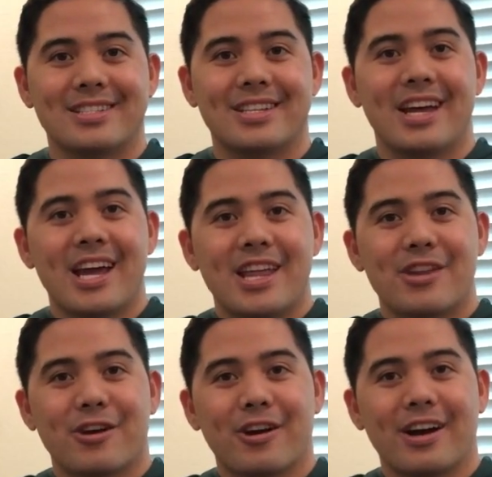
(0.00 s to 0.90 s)
and
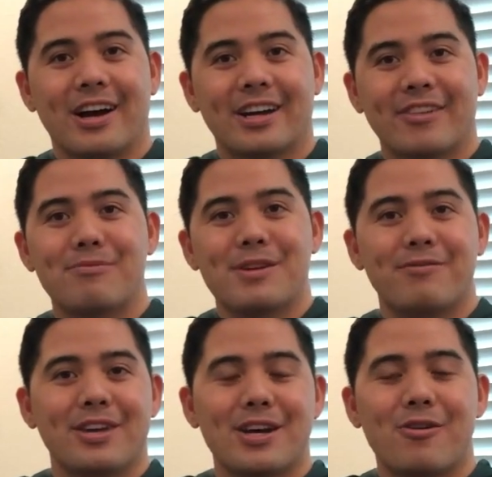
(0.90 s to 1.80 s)
they're giving me a
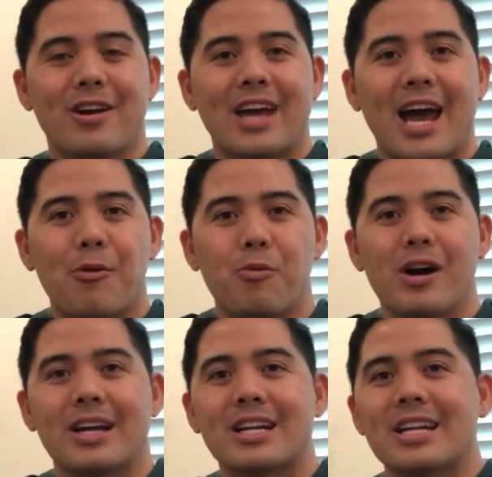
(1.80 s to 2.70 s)
video on
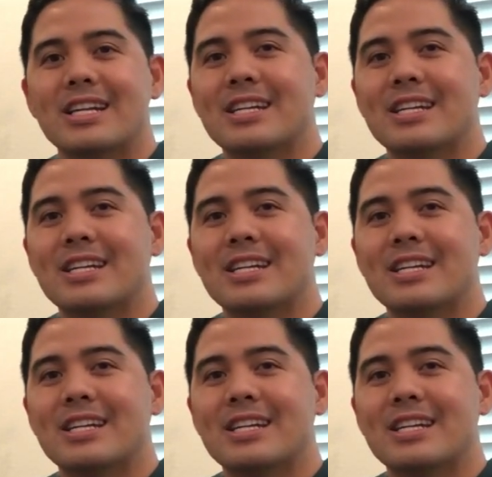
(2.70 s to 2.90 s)
what